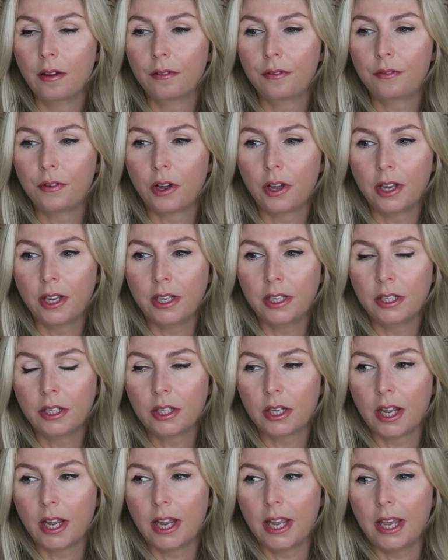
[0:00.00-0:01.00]

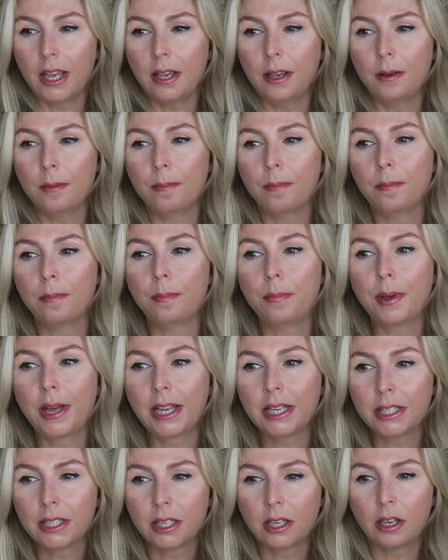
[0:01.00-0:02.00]
find a
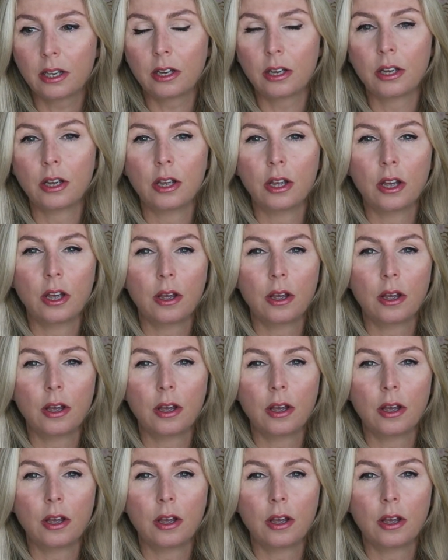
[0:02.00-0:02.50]
better